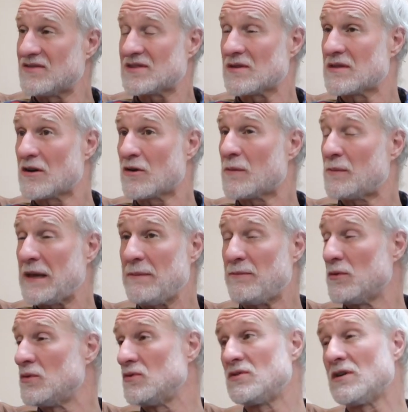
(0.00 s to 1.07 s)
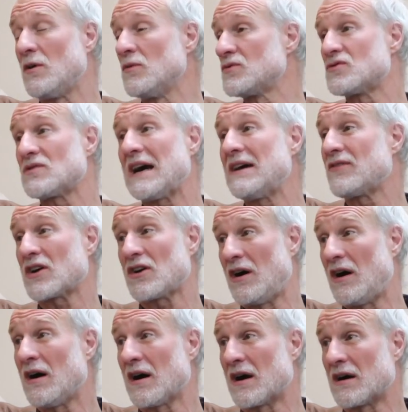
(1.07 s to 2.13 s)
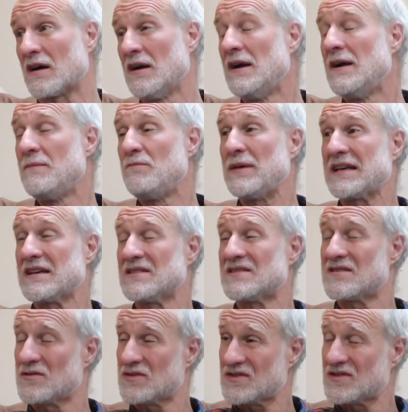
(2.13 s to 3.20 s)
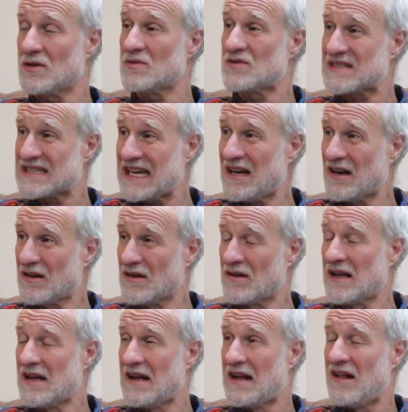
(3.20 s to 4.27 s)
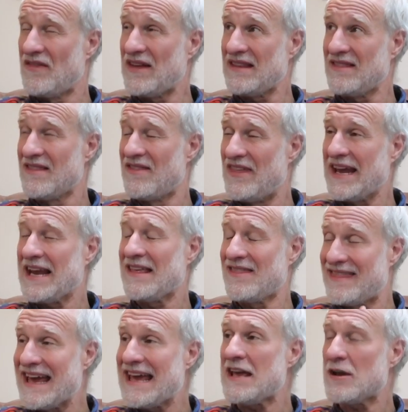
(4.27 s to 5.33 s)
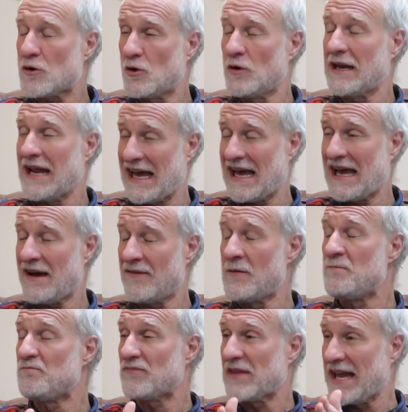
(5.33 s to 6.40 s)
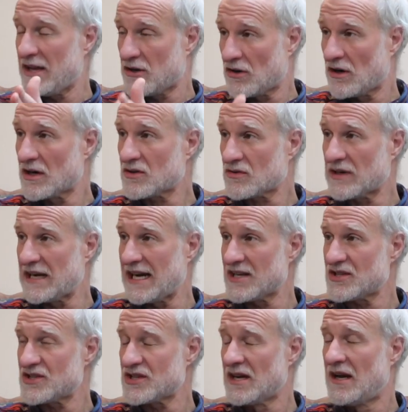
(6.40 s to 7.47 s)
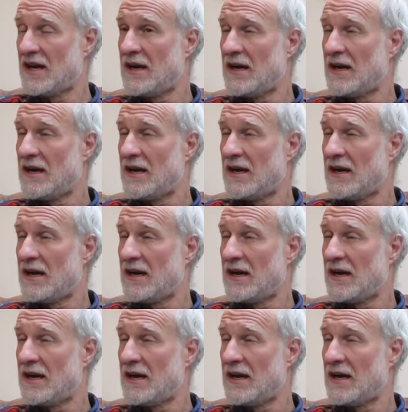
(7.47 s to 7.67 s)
So there are people who don't drive a car because they're so scared that they could have a car crash.